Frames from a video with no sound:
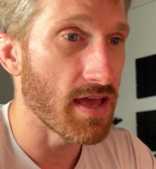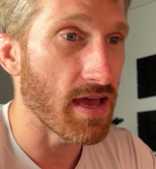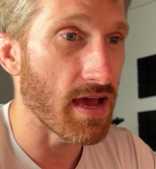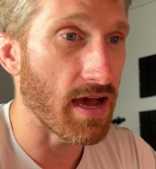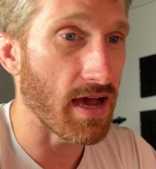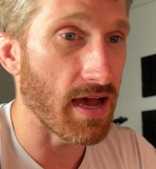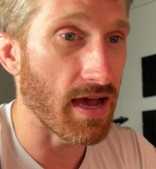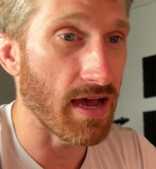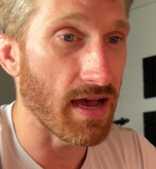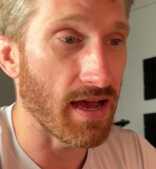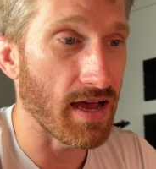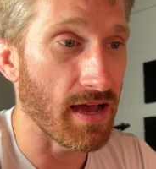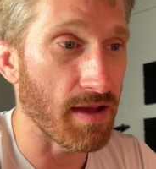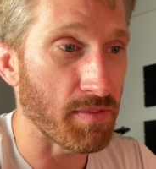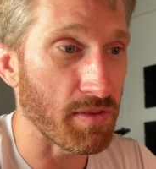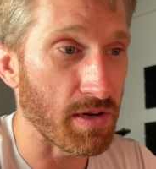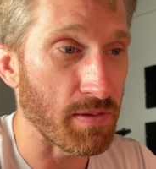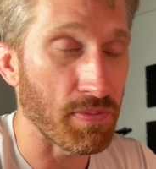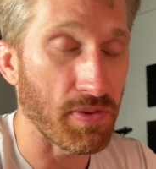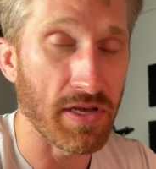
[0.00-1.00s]
I'm
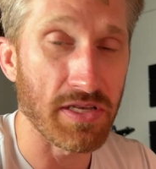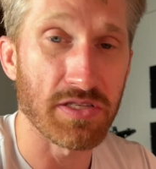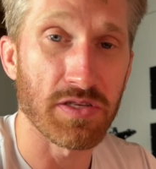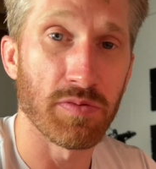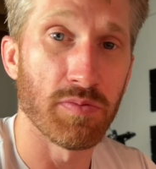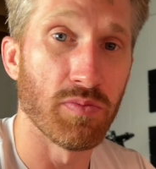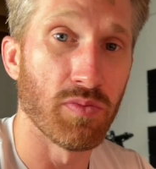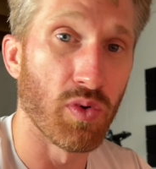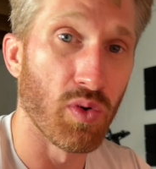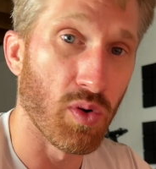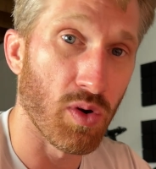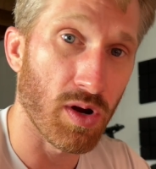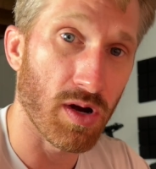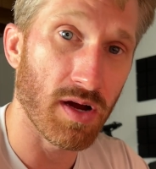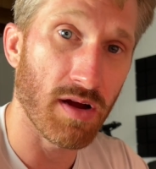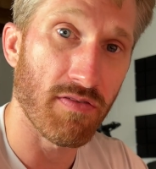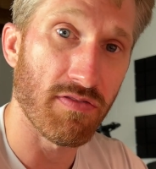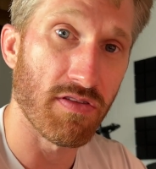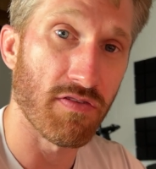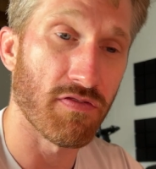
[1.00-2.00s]
gonna play some more
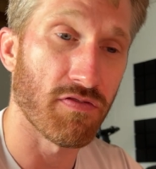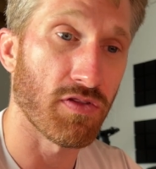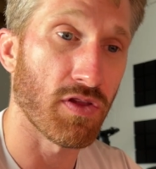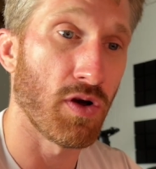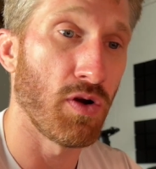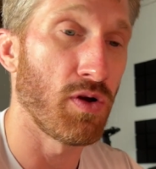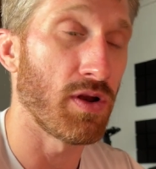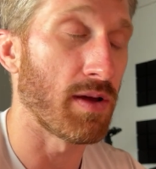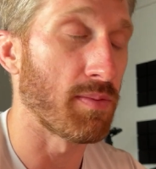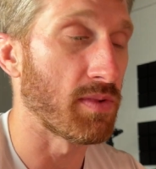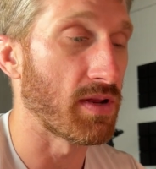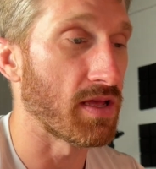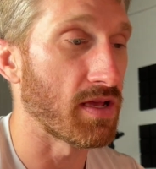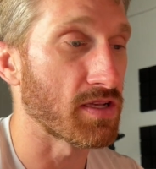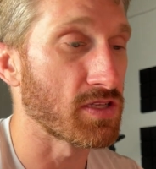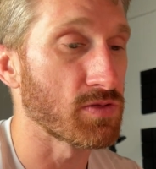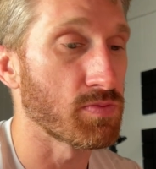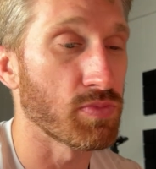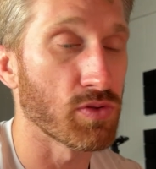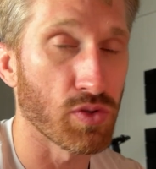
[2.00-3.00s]
of the float. I'm gonna
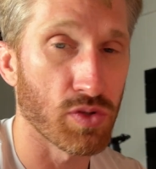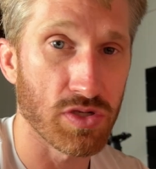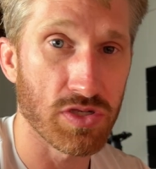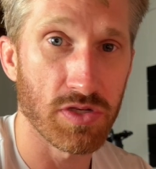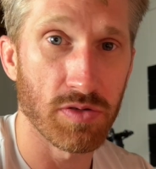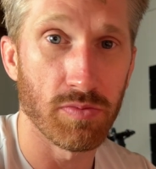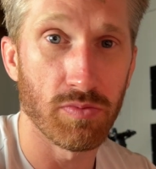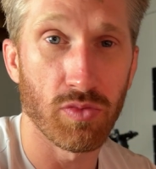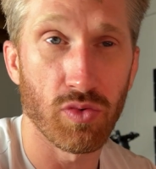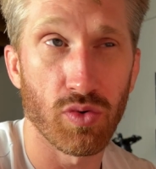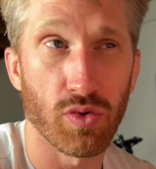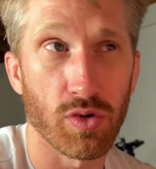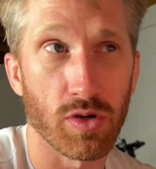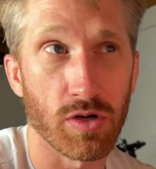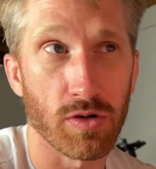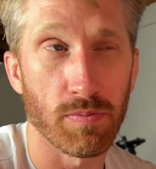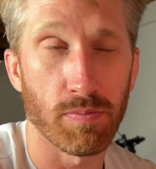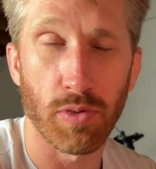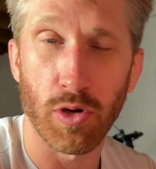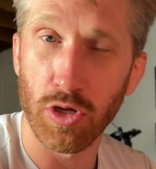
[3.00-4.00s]
explore some
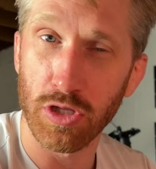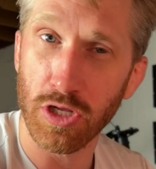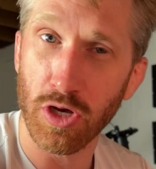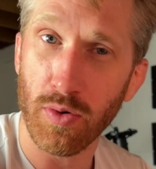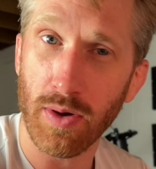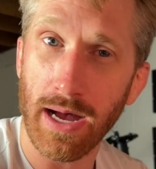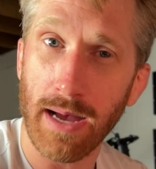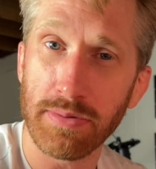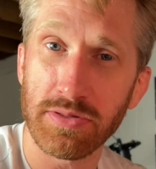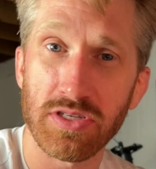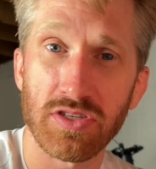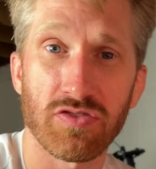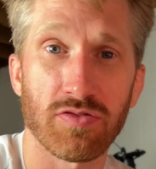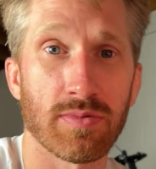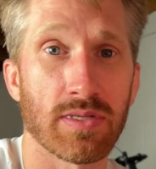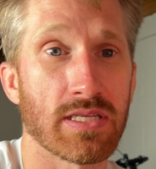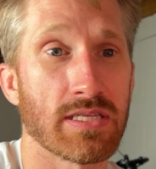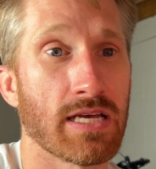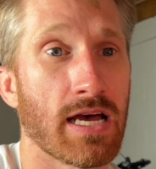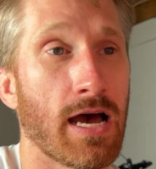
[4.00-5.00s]
more bolo options from
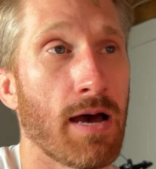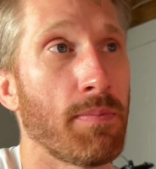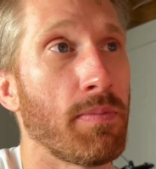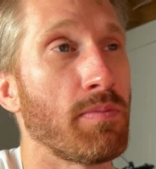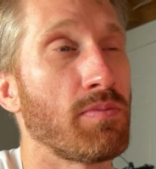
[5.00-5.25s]
the top.